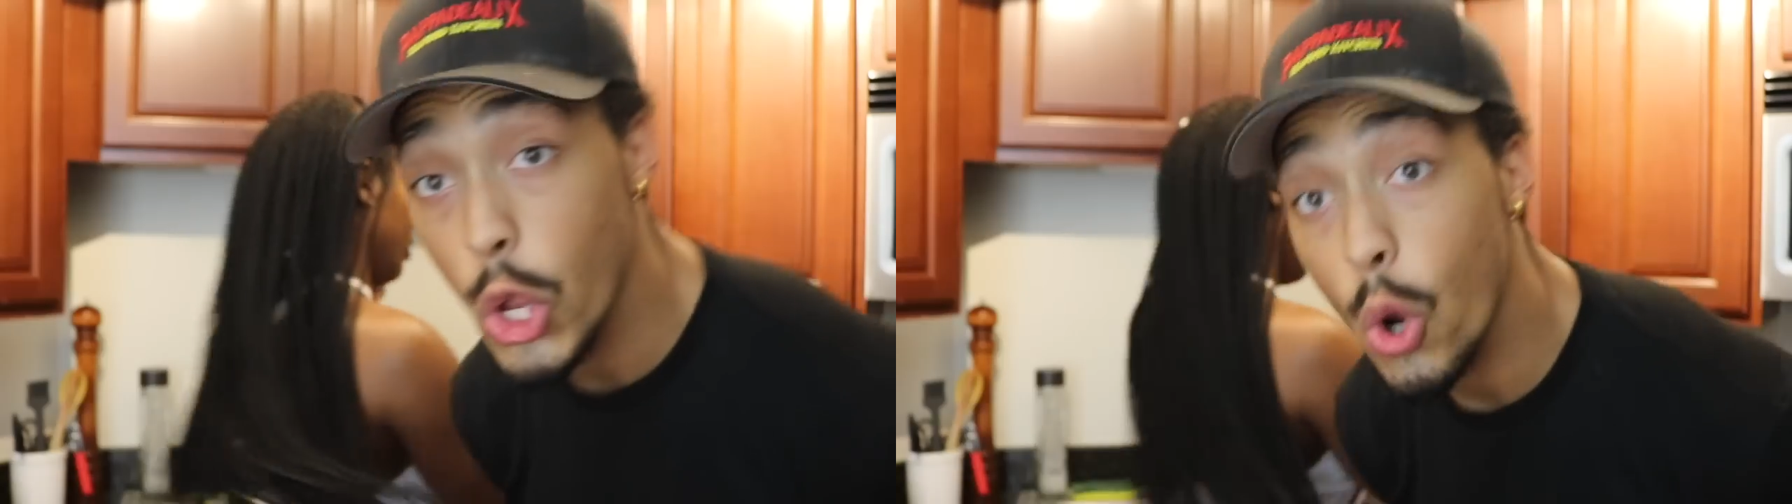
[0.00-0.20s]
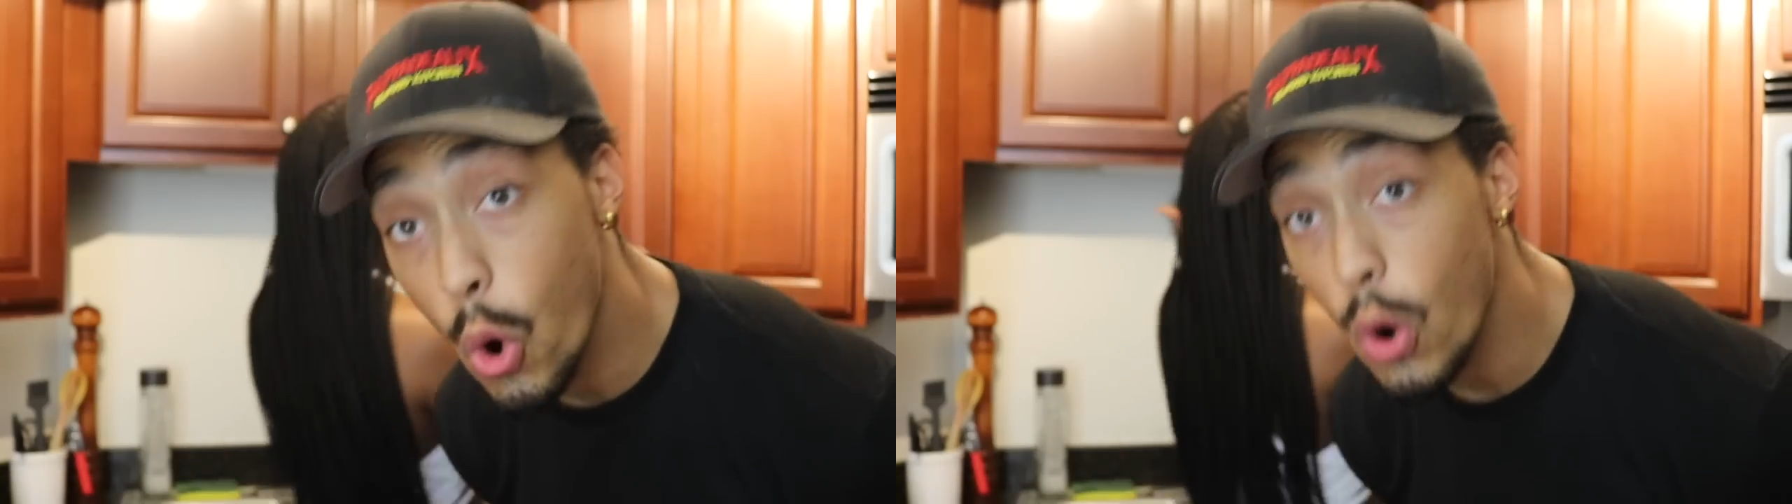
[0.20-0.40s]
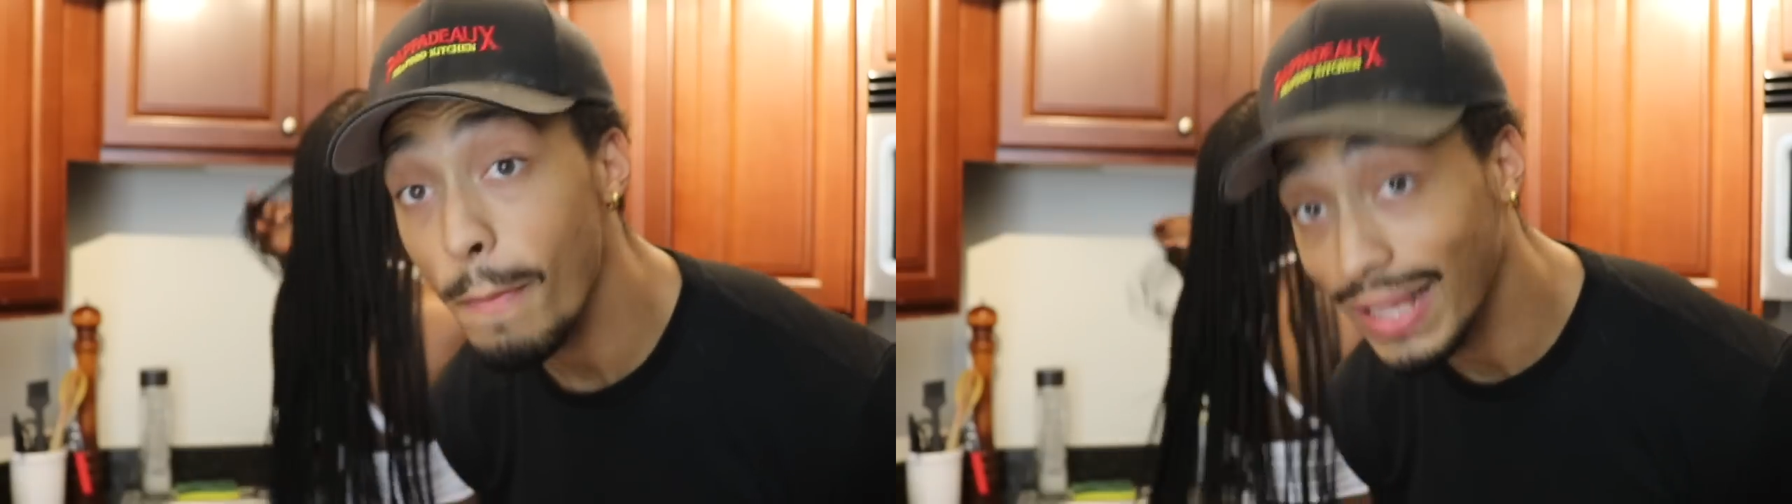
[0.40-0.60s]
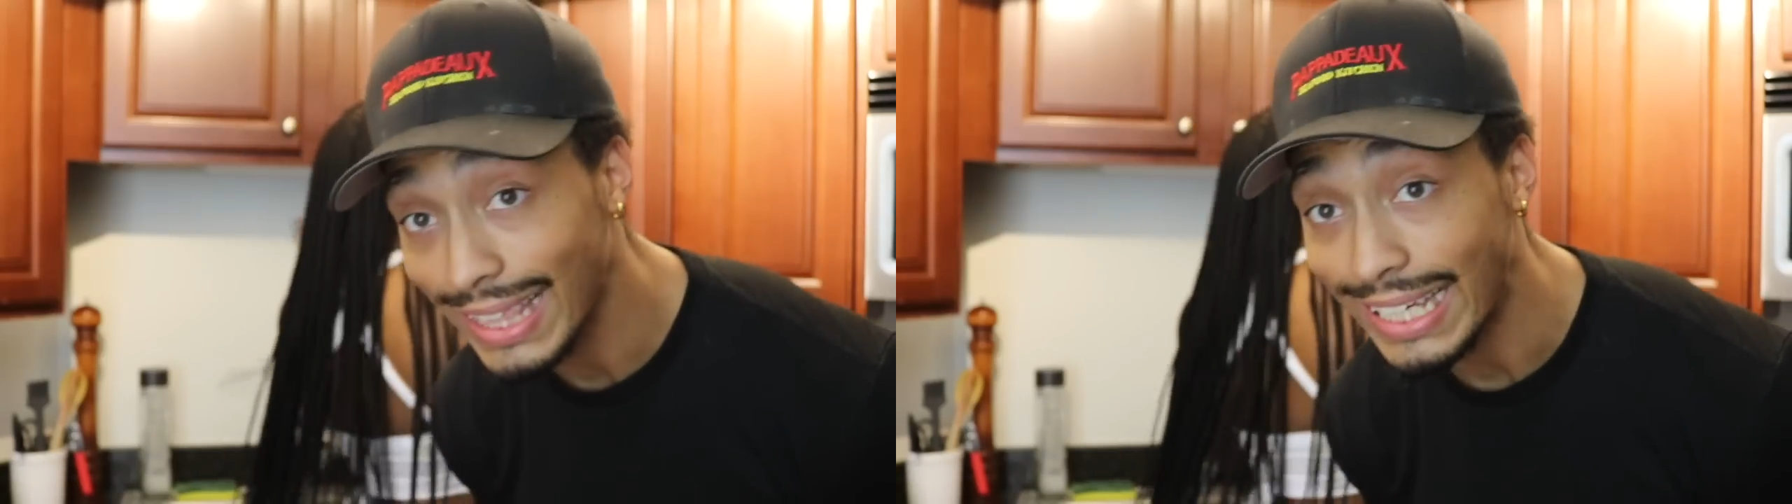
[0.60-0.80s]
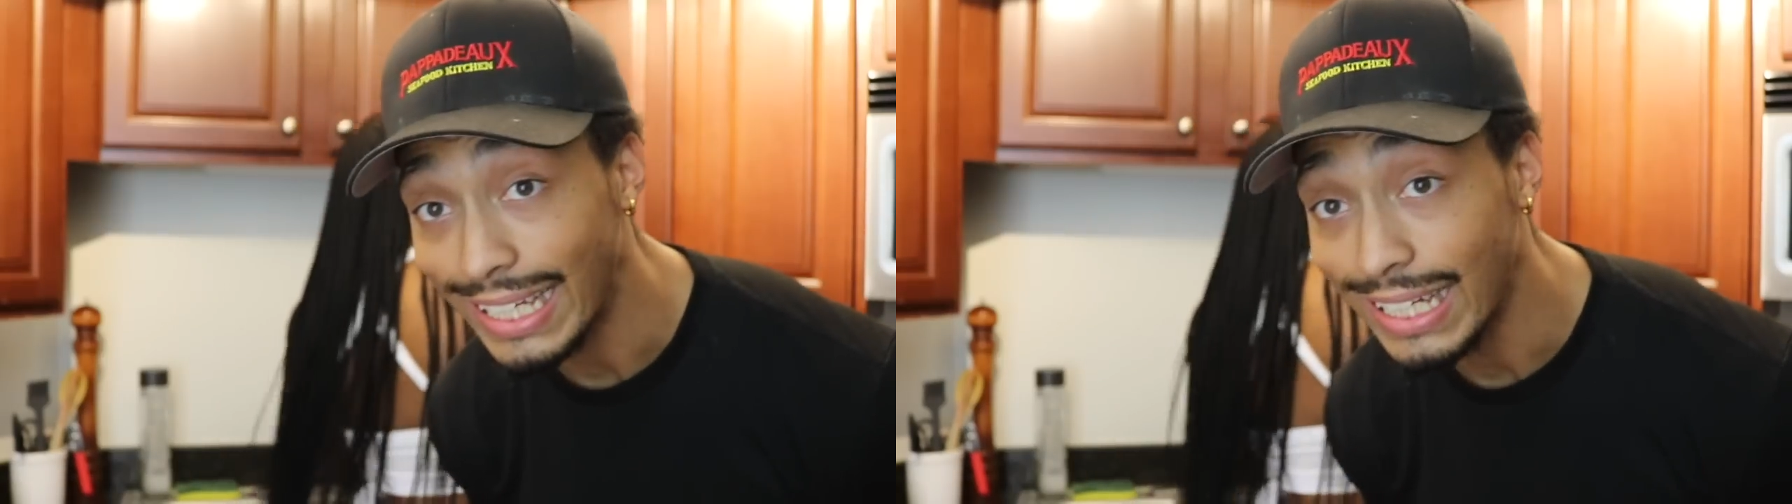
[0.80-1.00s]

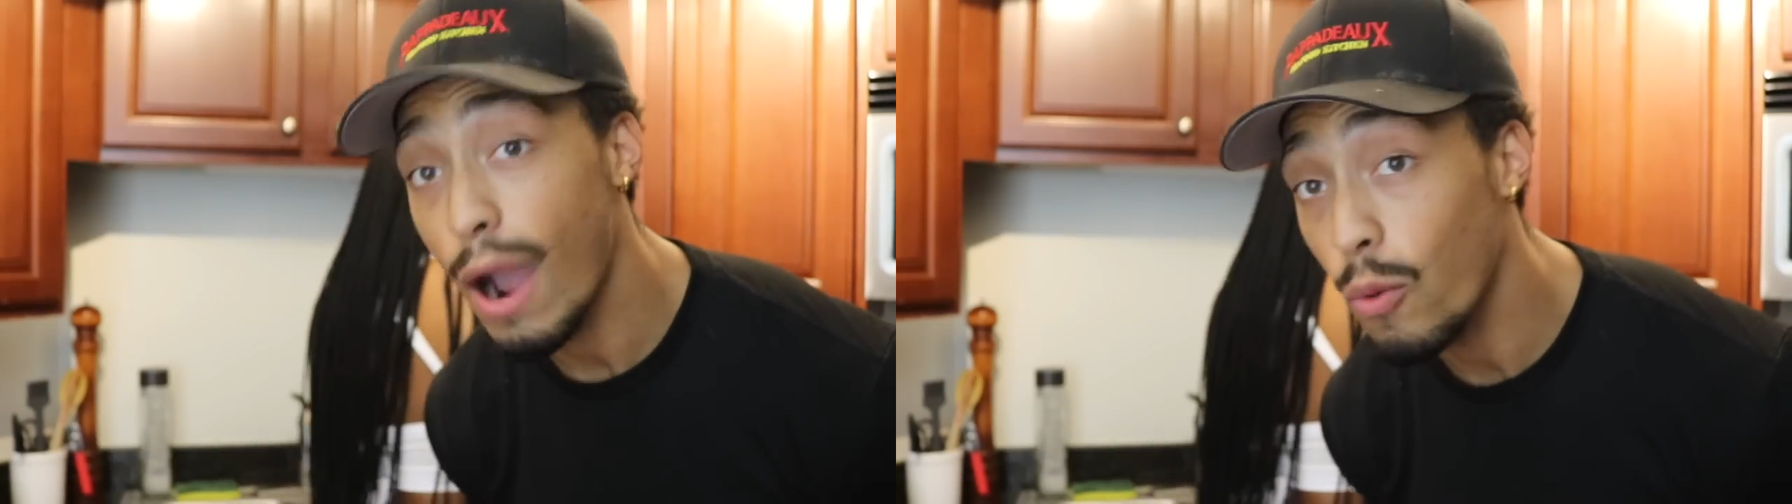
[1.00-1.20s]
Normally, I